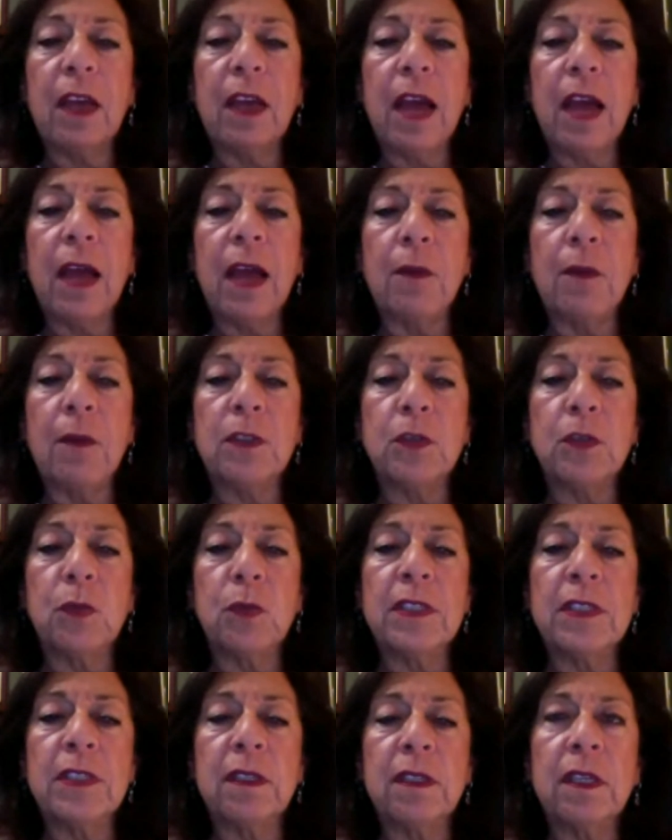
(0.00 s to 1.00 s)
I was
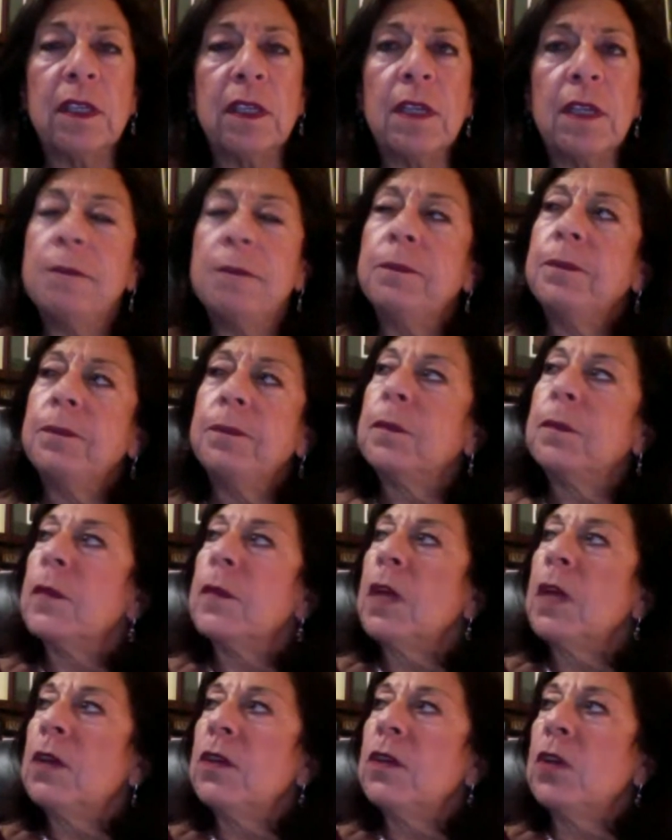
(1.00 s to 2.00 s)
recently
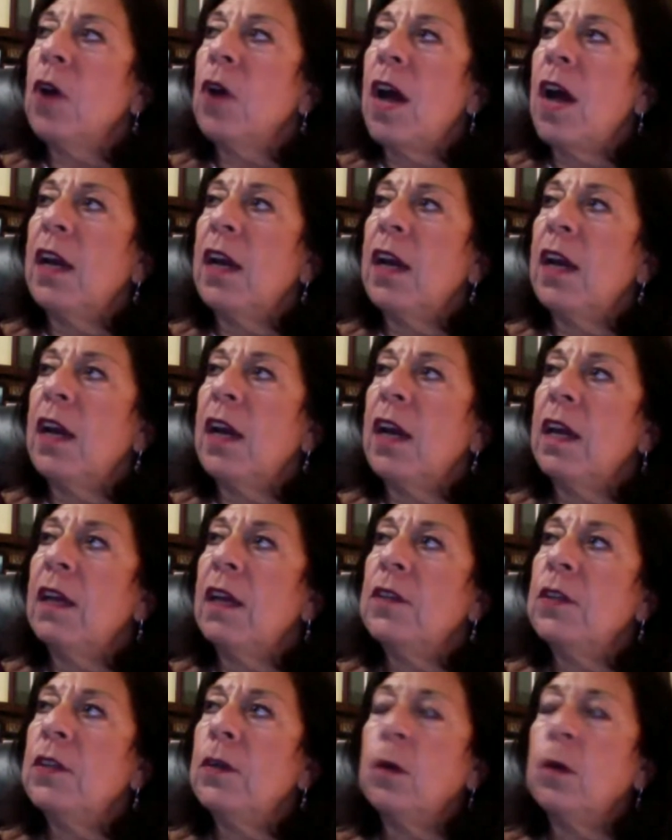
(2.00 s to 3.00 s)

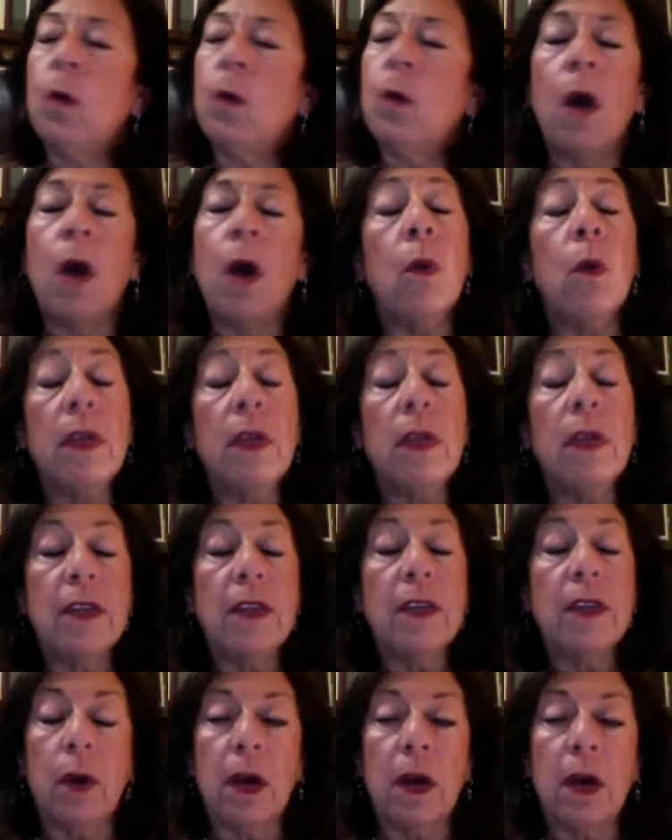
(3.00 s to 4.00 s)
talking to
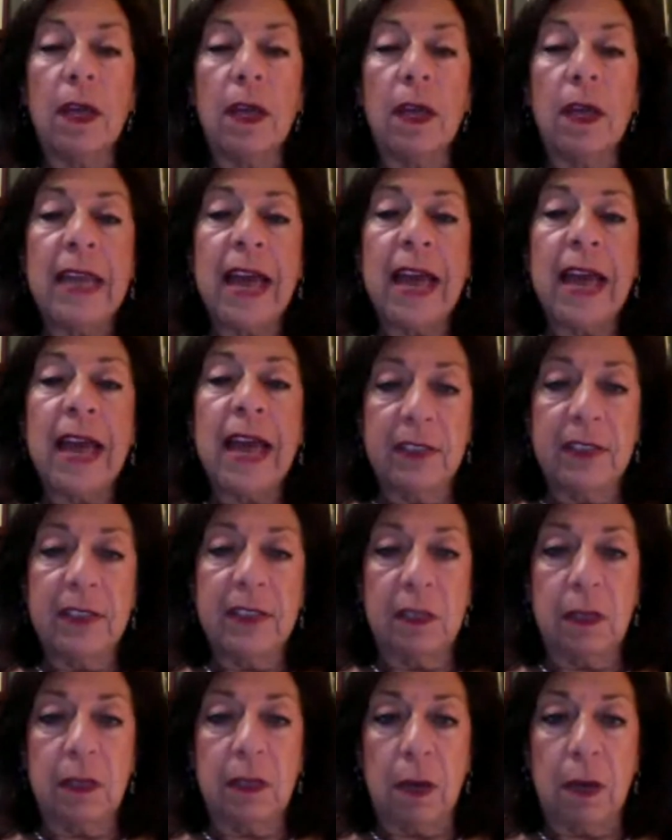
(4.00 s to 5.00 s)
an
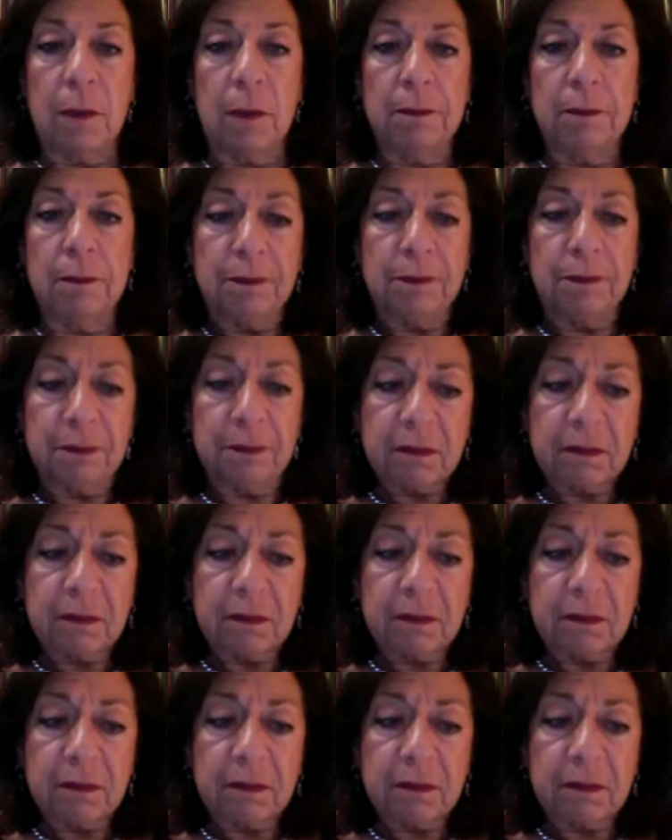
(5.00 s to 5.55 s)
ethics club